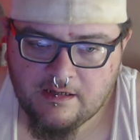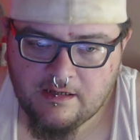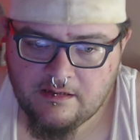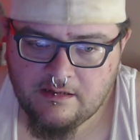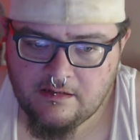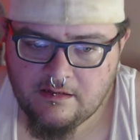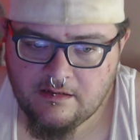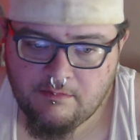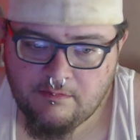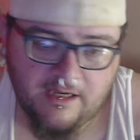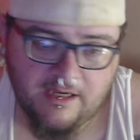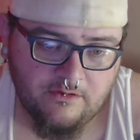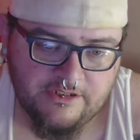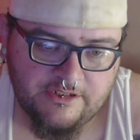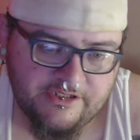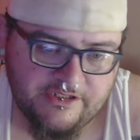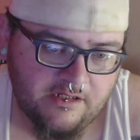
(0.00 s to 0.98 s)
And they're like,
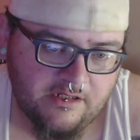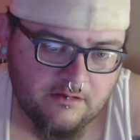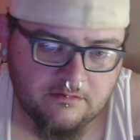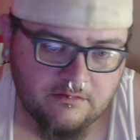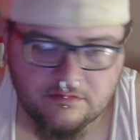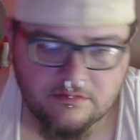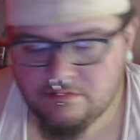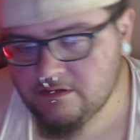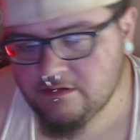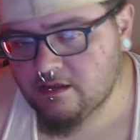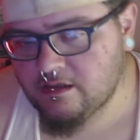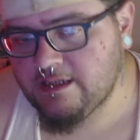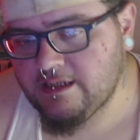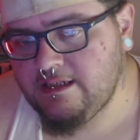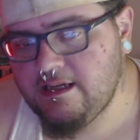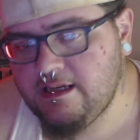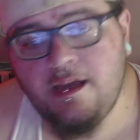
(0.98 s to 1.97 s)
yeah, you are. We got your
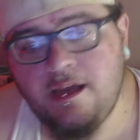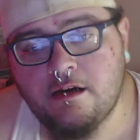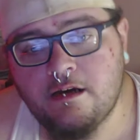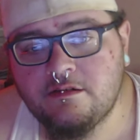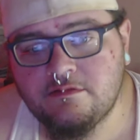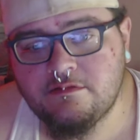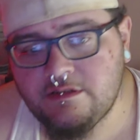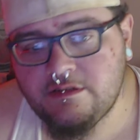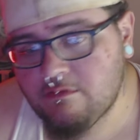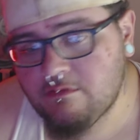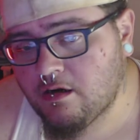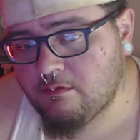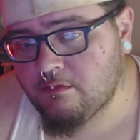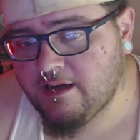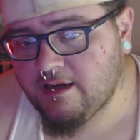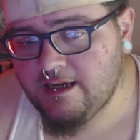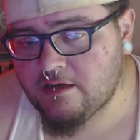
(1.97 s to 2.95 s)
confession. You're going to
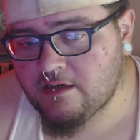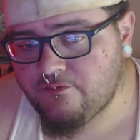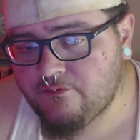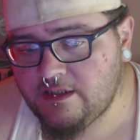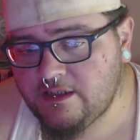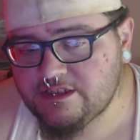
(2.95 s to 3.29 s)
jail, bro.